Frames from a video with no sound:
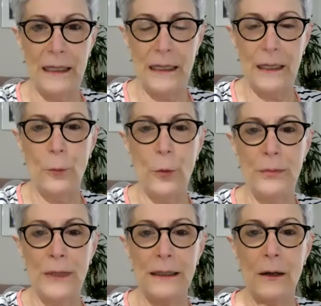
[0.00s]
a
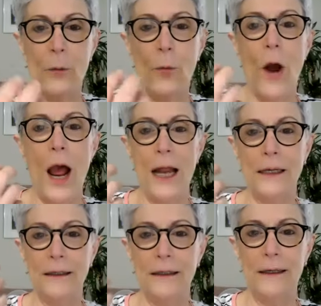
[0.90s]
woman,
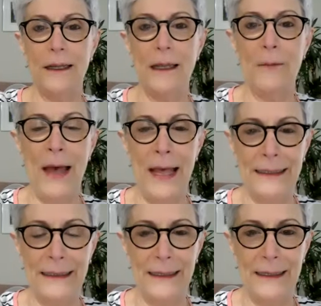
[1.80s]
1 a
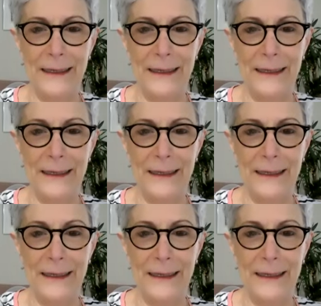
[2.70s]
man,